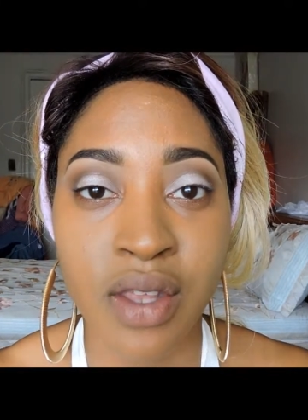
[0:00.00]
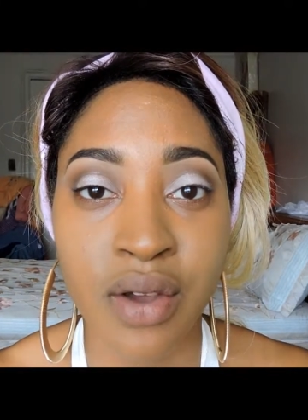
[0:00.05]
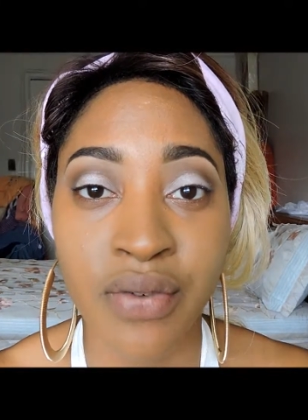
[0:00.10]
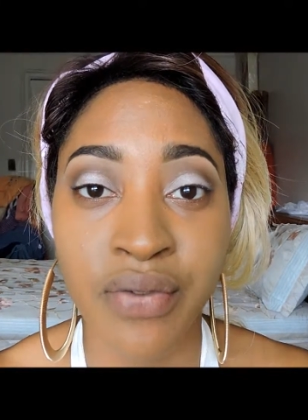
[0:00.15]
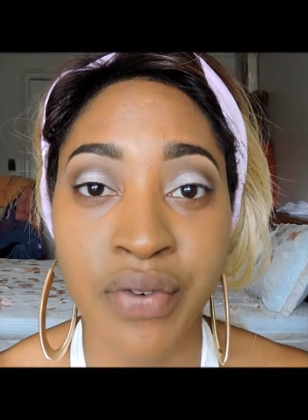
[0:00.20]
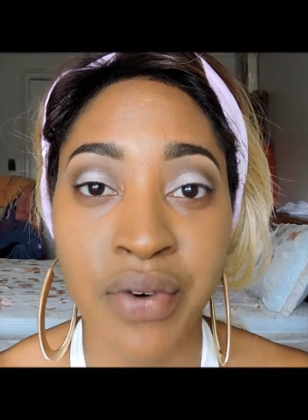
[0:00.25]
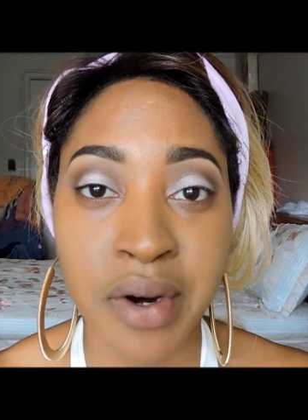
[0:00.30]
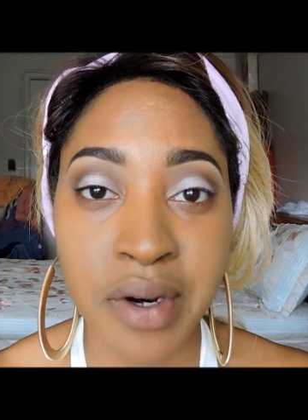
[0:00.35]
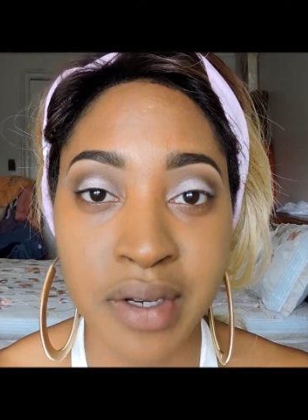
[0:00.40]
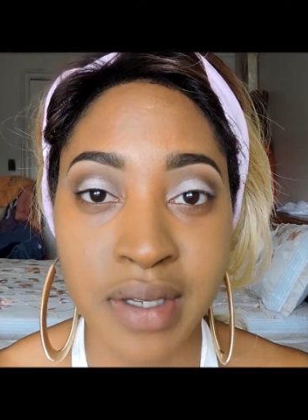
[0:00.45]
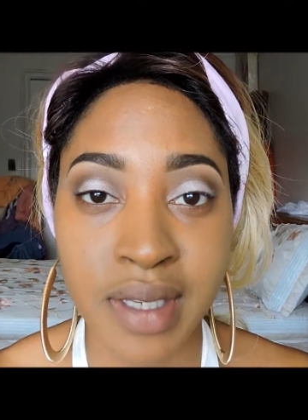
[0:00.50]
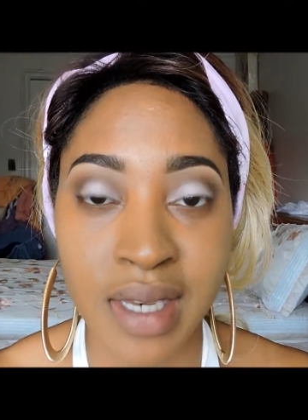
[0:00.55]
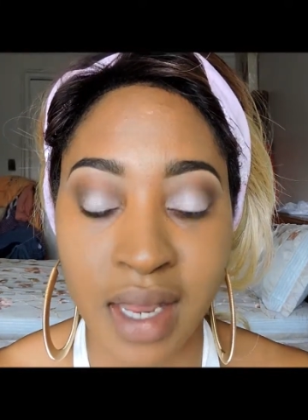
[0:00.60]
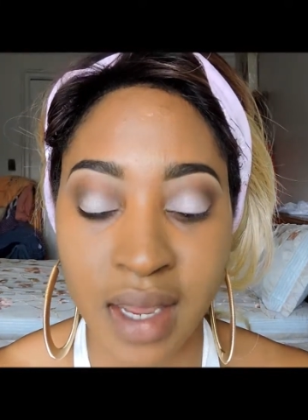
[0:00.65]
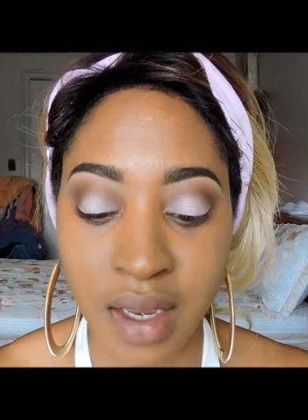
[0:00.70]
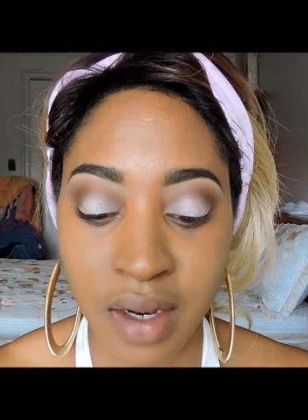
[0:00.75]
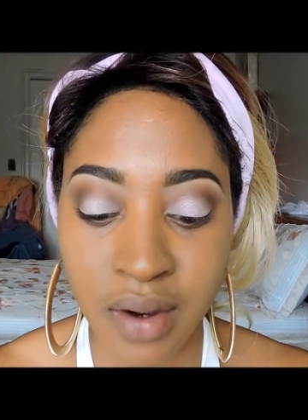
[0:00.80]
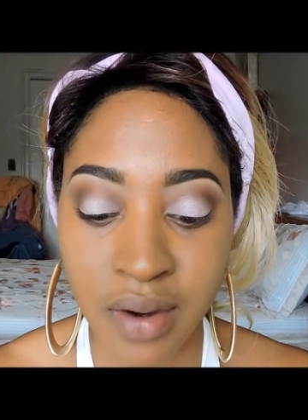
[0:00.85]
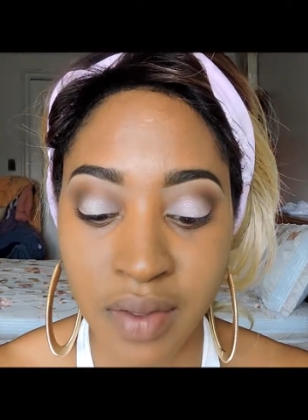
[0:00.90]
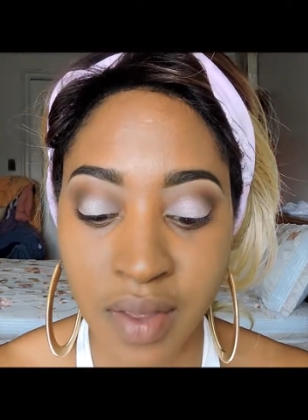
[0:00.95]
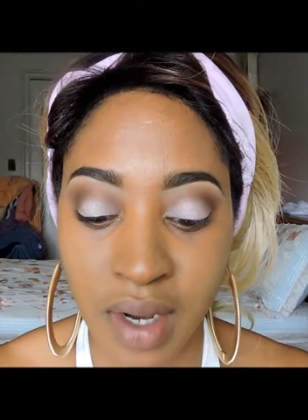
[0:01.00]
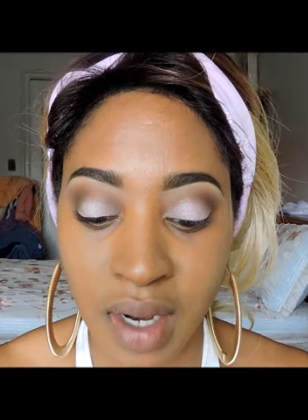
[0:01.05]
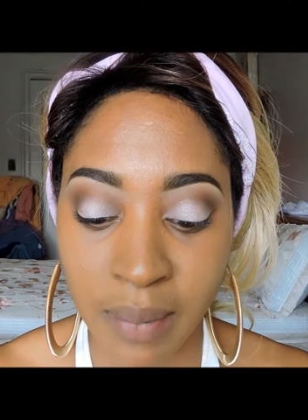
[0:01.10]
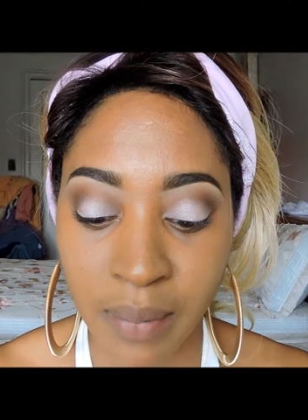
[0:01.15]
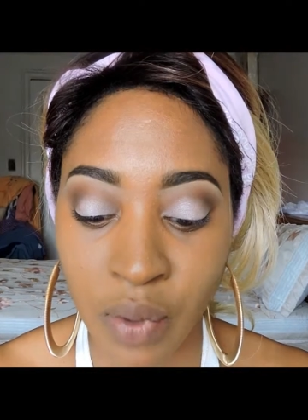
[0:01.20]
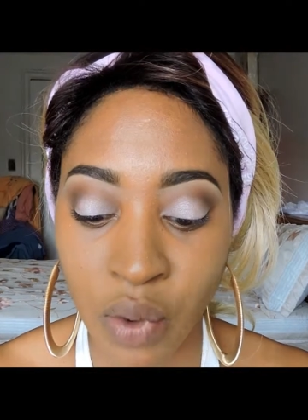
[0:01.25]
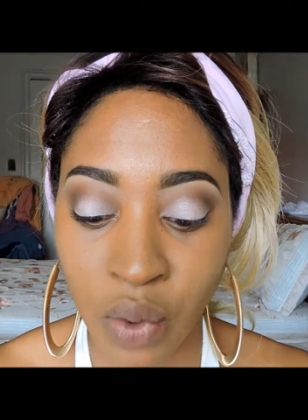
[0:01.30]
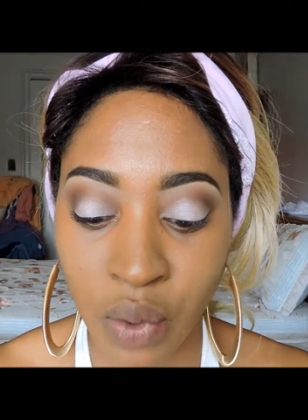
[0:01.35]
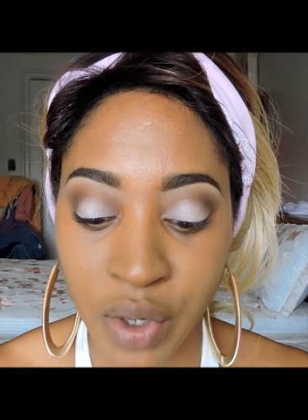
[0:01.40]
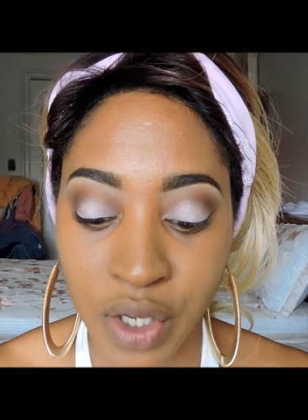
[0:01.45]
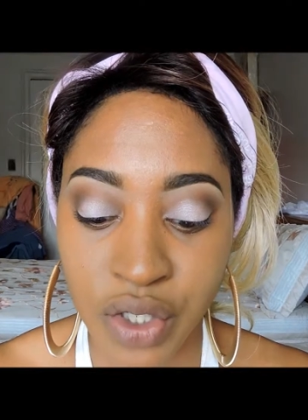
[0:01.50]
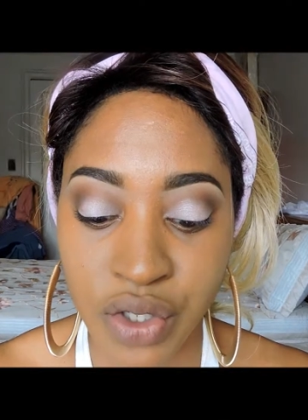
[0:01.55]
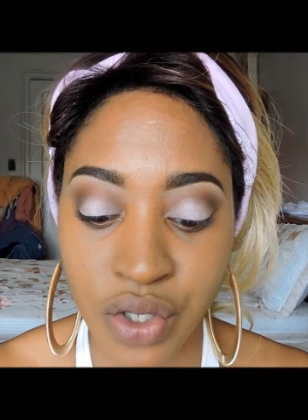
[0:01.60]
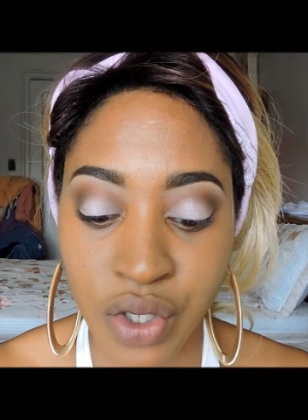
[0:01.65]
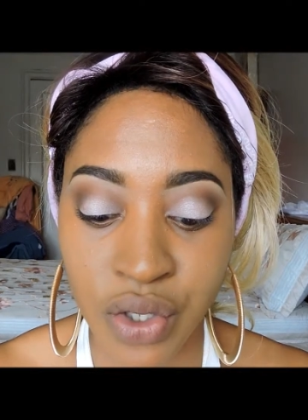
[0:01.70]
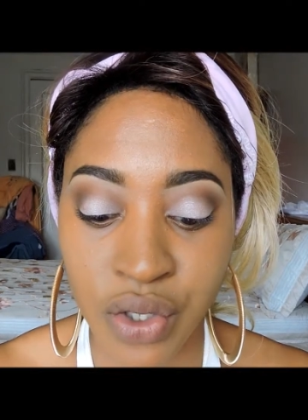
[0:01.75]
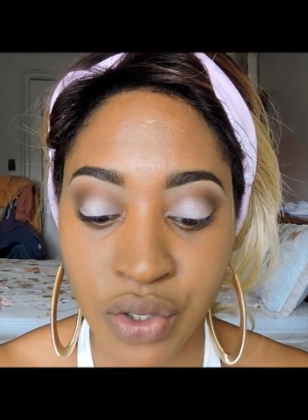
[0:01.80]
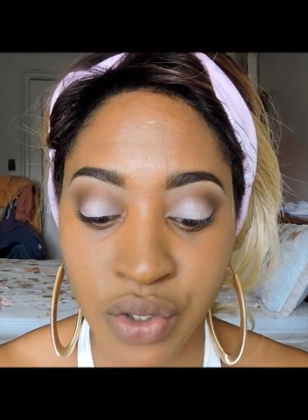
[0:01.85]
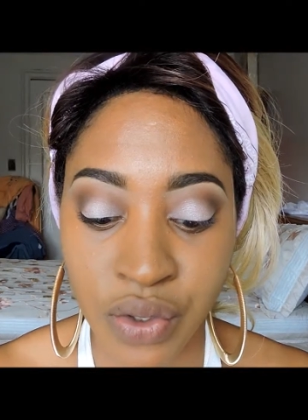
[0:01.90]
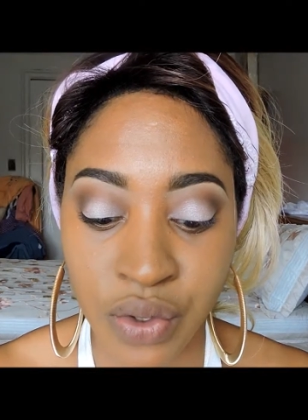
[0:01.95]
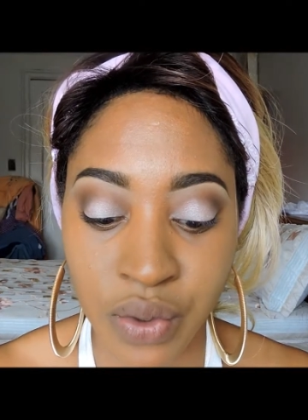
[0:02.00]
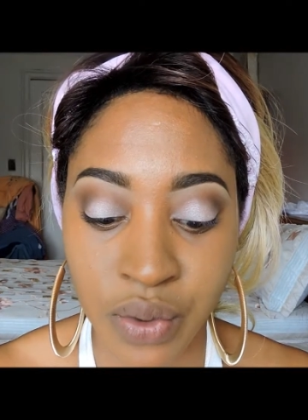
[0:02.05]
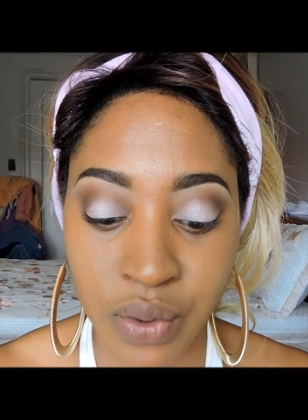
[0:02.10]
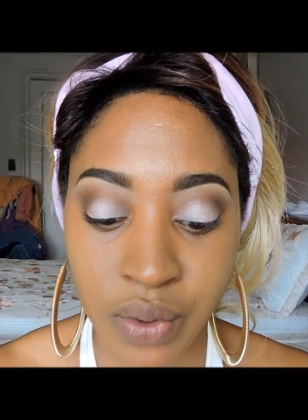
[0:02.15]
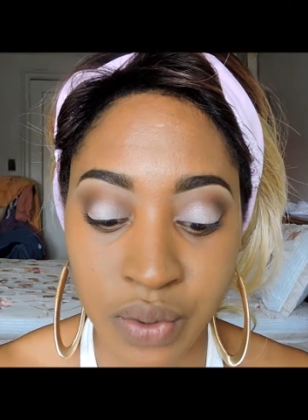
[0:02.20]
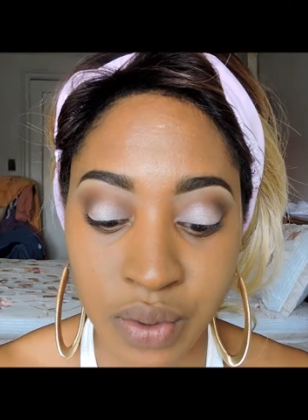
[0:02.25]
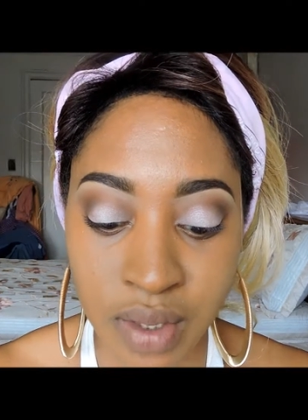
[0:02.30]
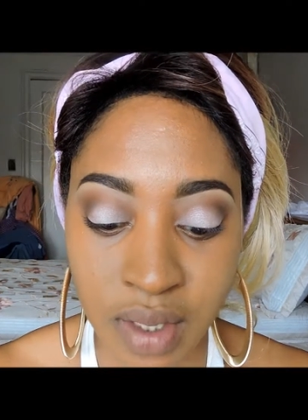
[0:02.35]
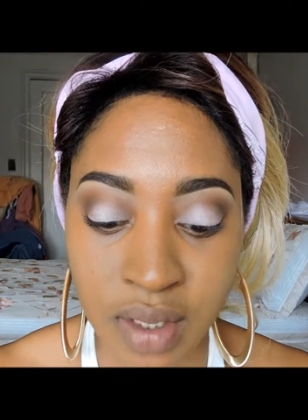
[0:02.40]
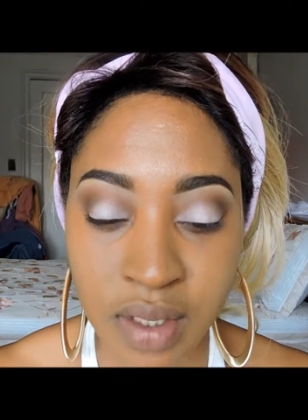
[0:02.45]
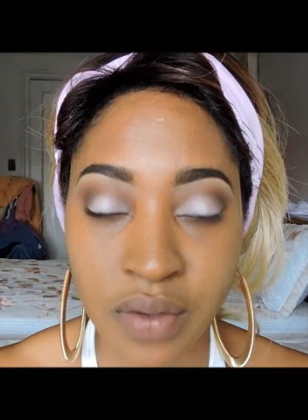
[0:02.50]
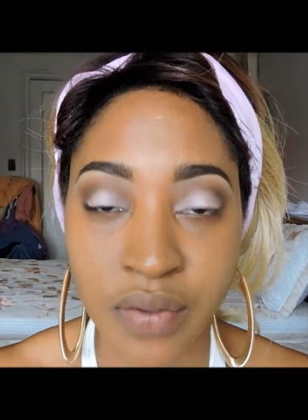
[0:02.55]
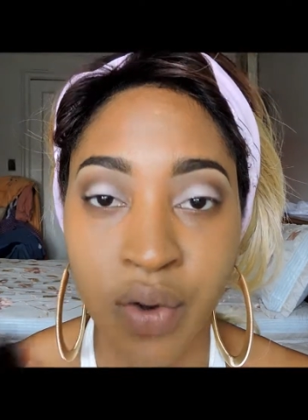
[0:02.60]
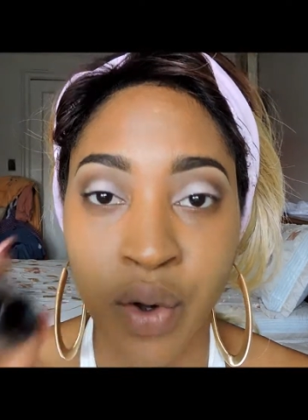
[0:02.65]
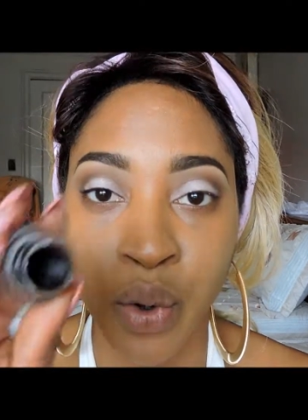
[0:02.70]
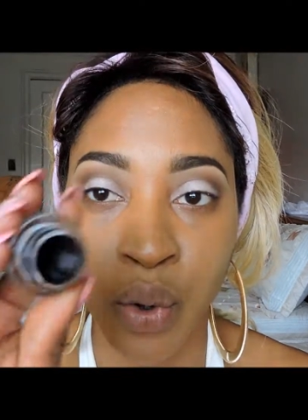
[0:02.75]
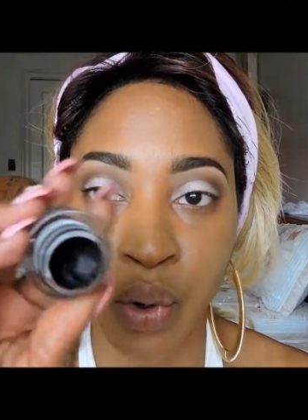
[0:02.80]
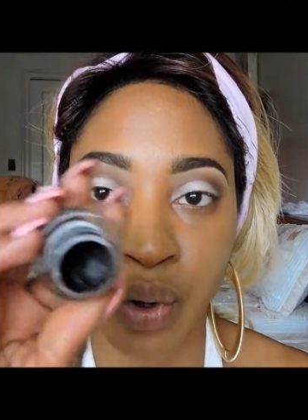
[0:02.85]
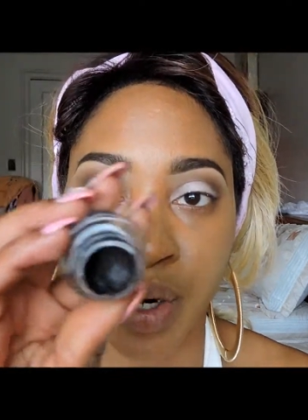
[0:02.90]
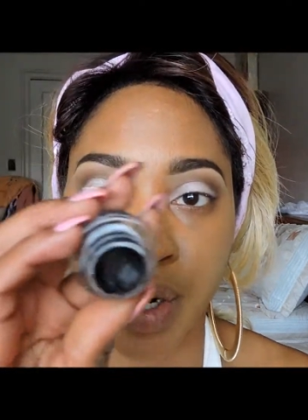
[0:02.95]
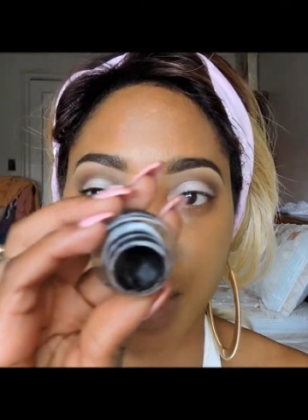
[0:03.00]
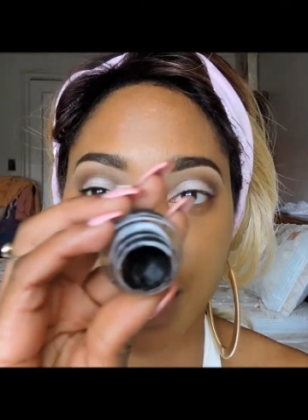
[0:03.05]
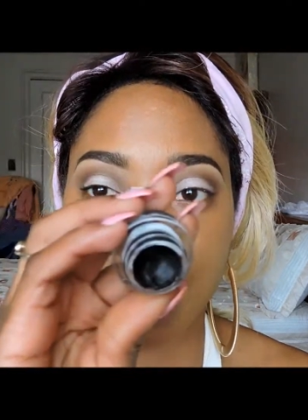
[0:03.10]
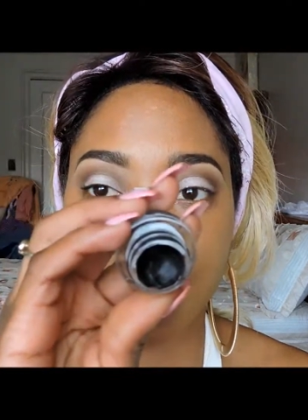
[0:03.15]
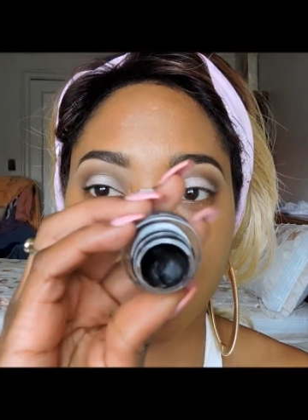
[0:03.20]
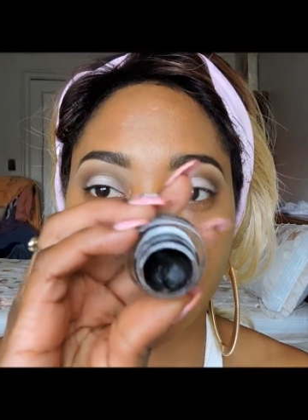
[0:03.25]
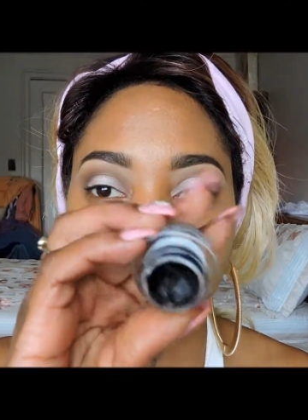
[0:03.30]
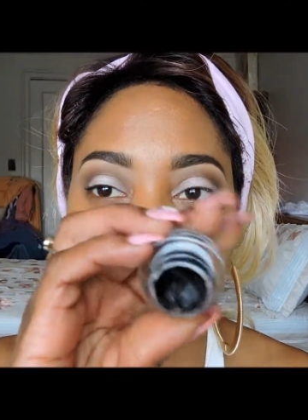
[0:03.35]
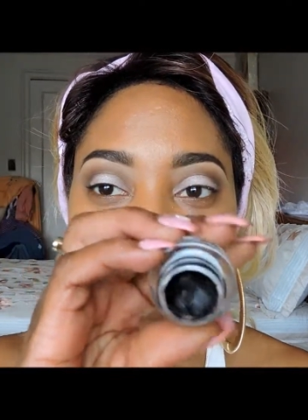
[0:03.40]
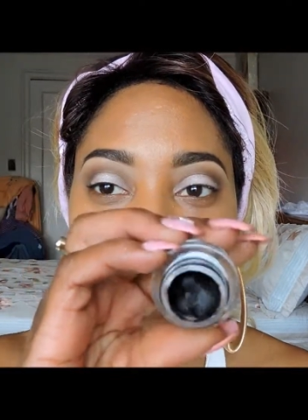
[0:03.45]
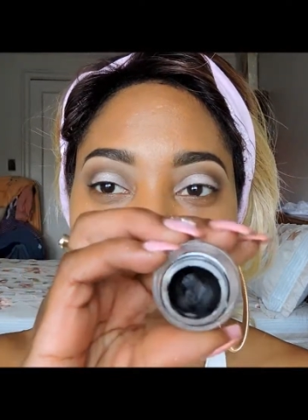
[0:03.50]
The first liner that I'm going to use is, of course,